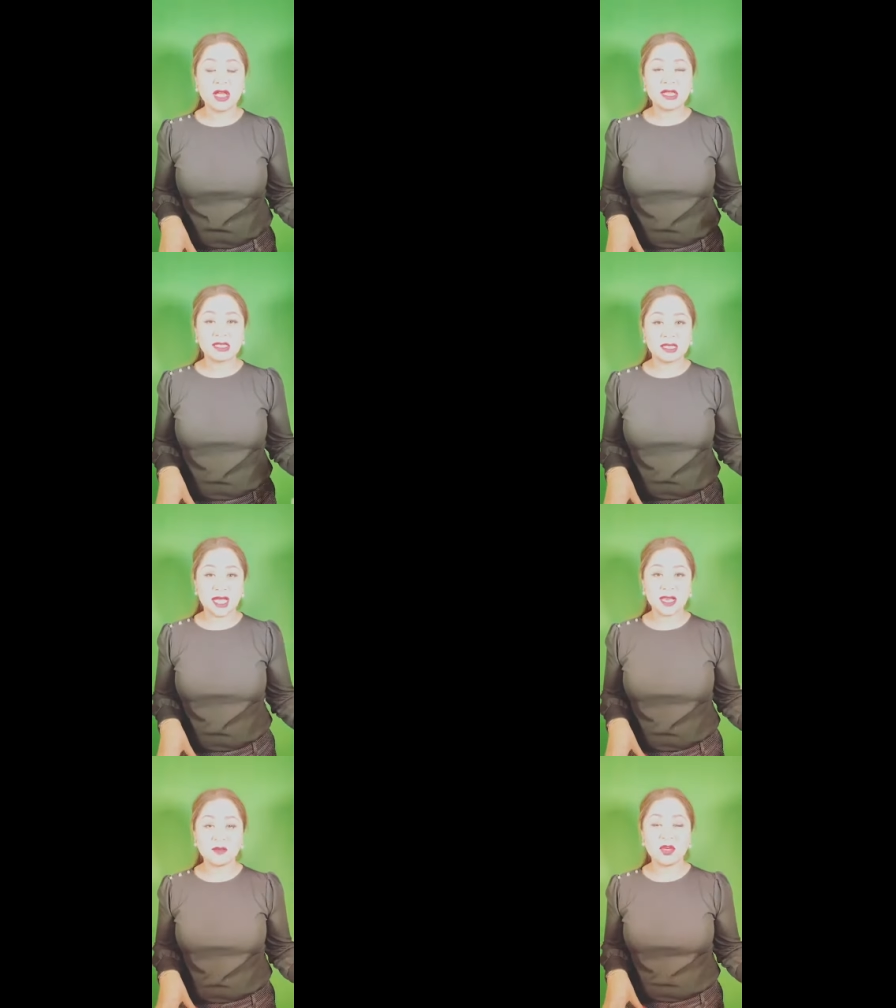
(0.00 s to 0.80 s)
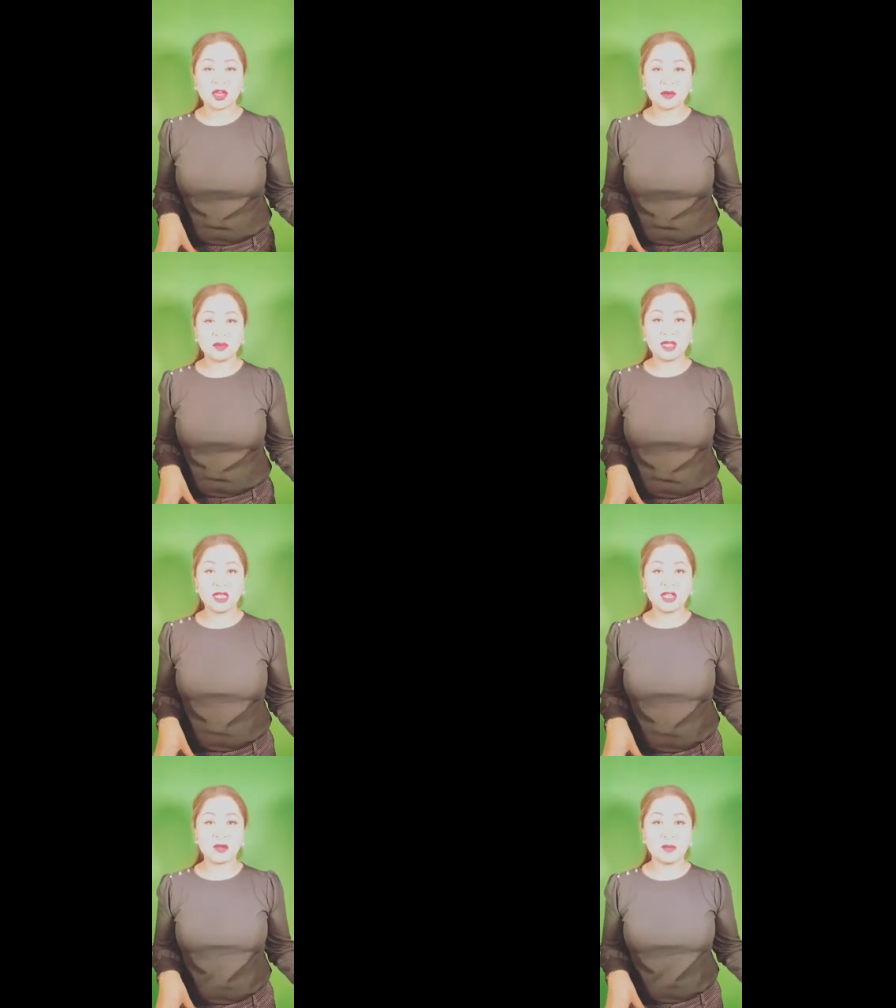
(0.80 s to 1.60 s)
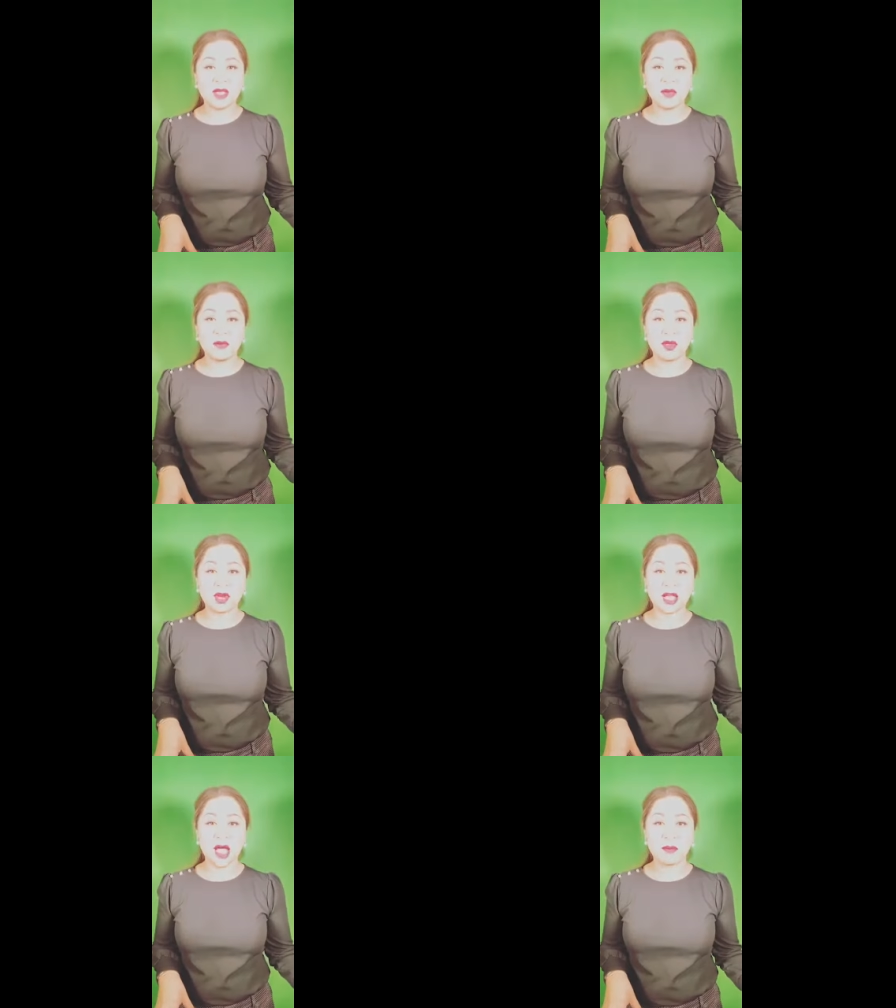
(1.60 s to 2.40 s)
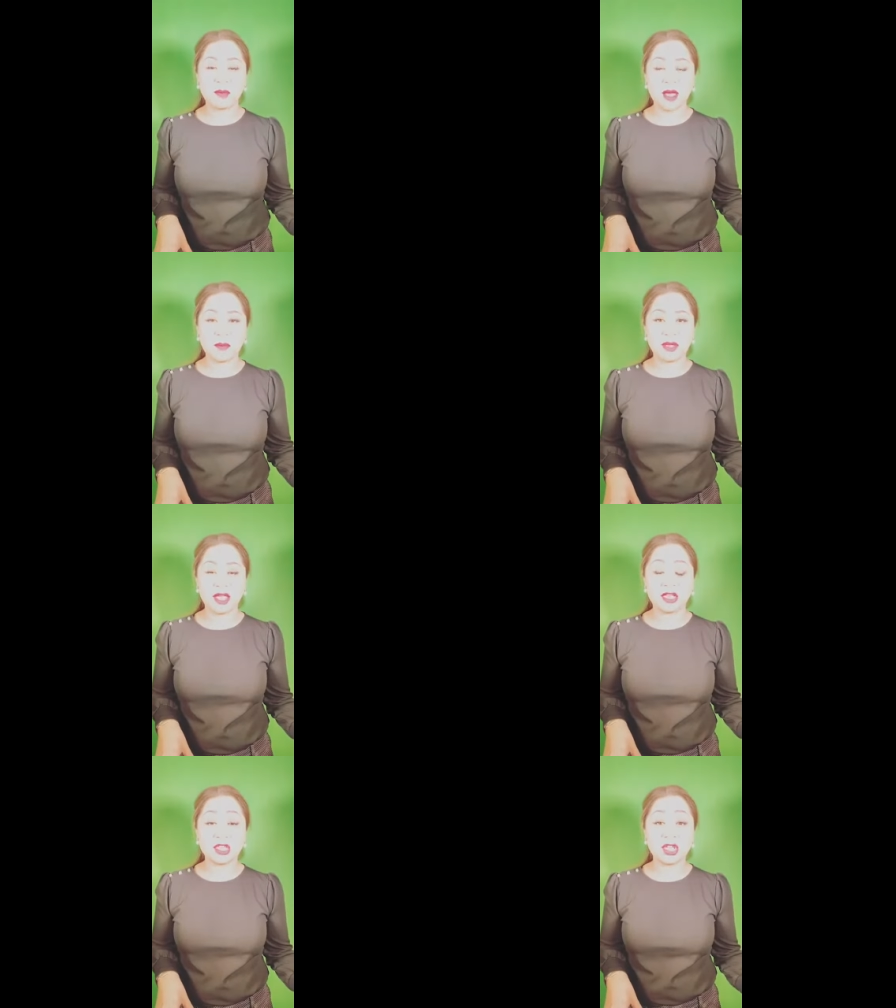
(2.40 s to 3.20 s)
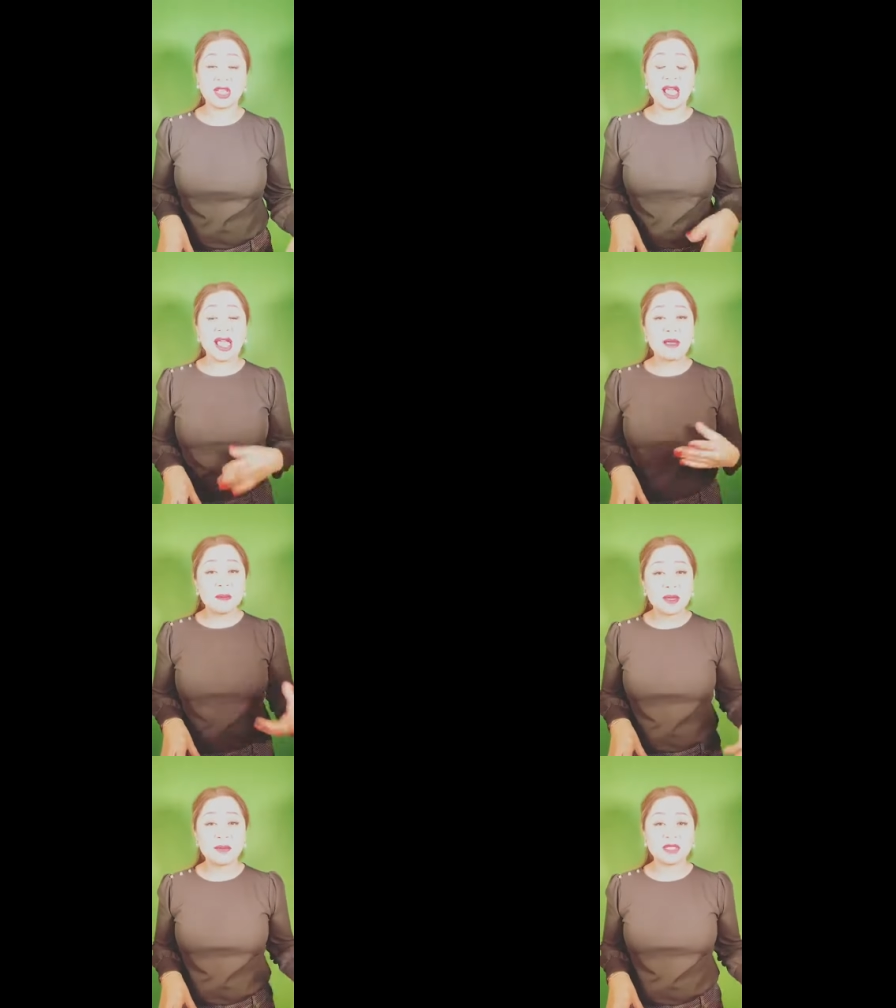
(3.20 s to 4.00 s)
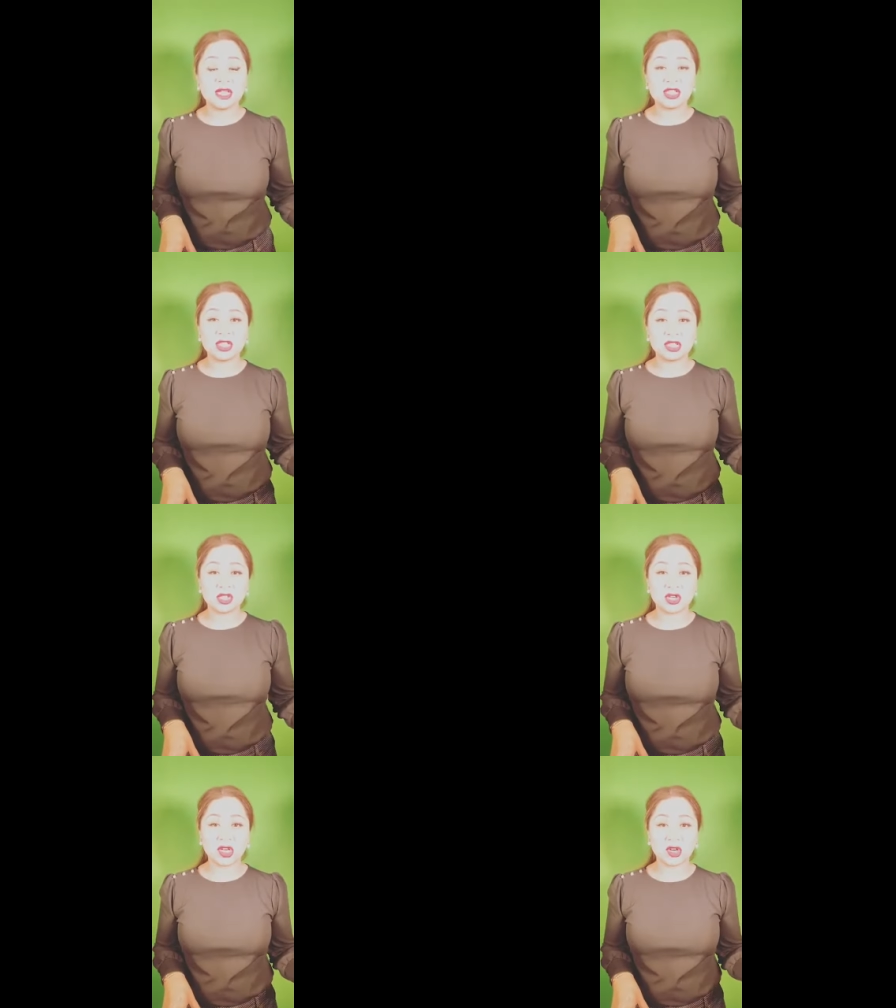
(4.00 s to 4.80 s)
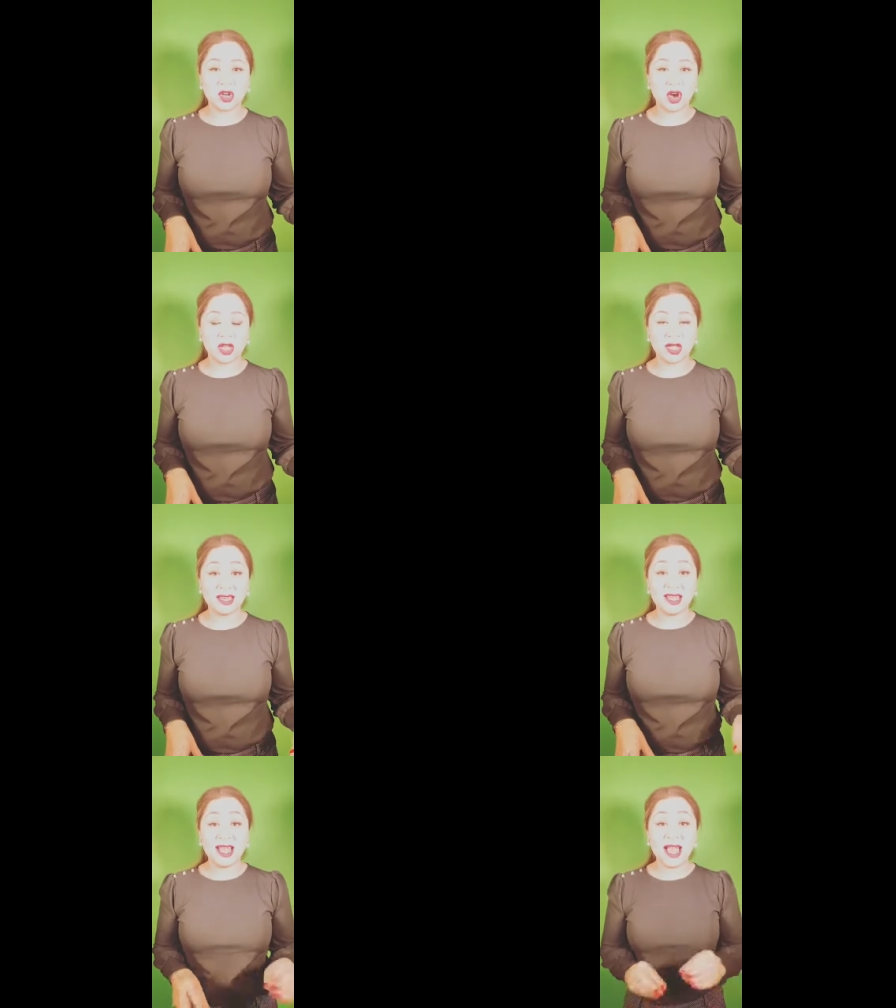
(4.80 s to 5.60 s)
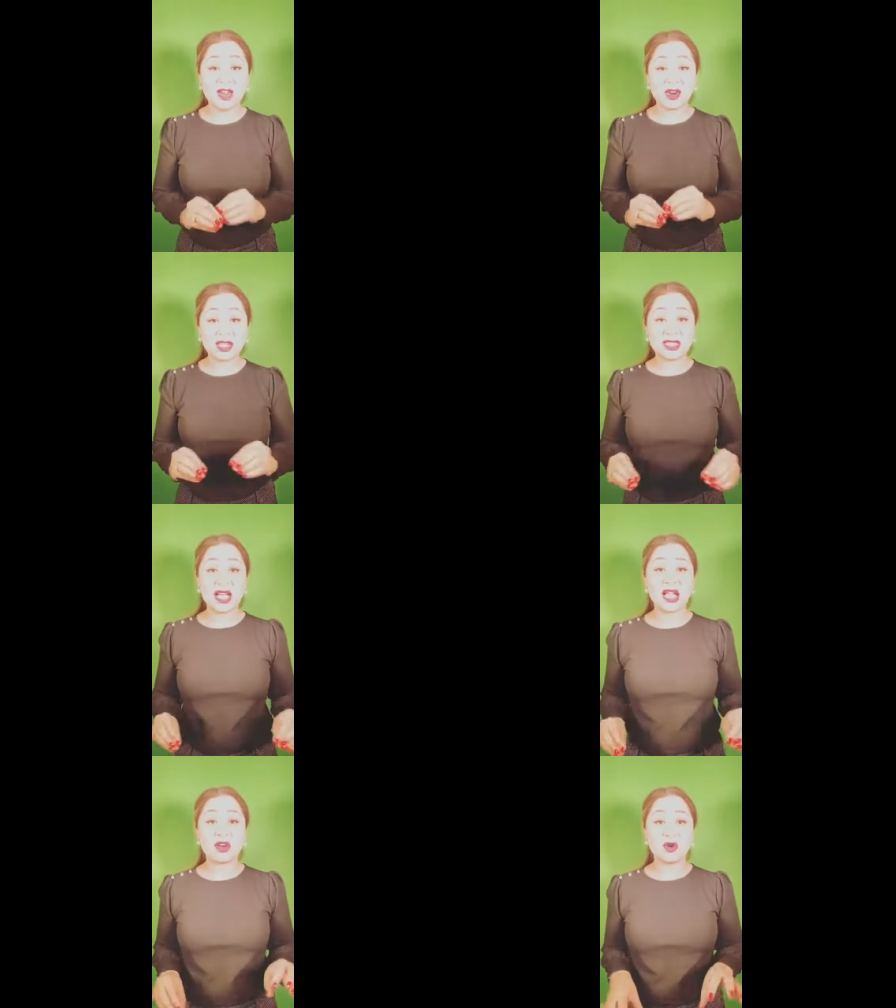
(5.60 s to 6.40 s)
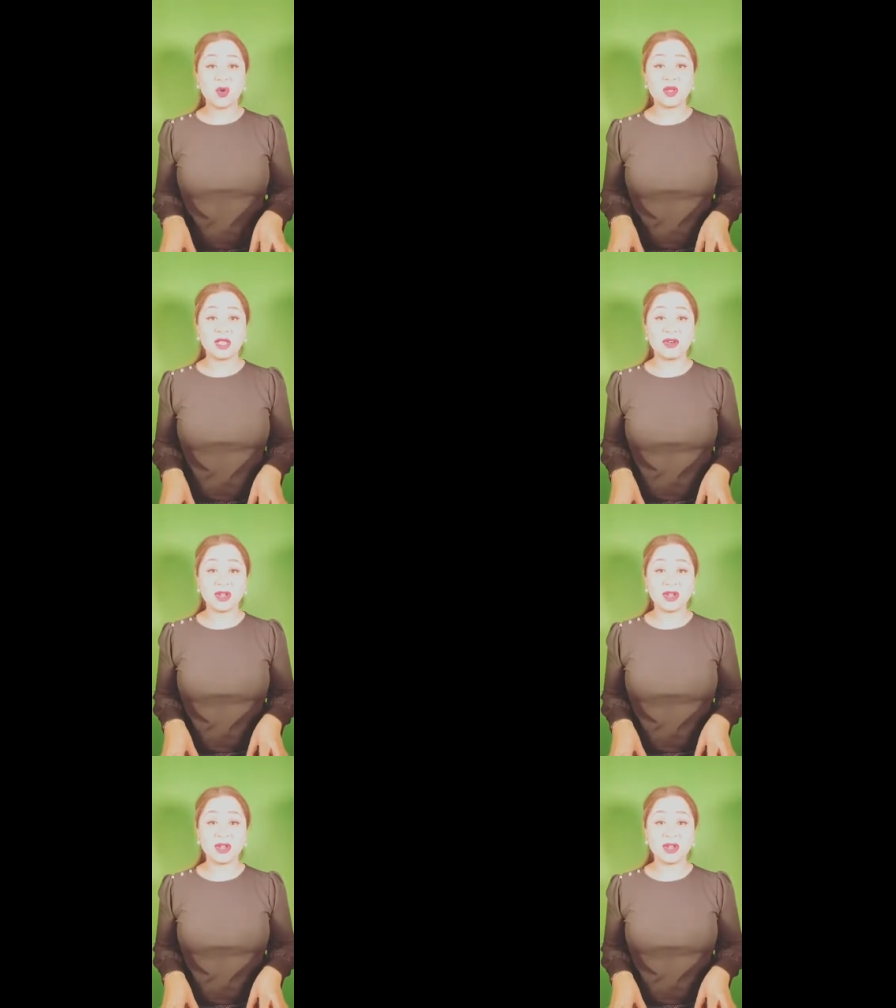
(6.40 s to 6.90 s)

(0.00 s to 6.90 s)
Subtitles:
site when you're completing your PMP or CAPM application, it may potentially trigger an audit. And our entire goal here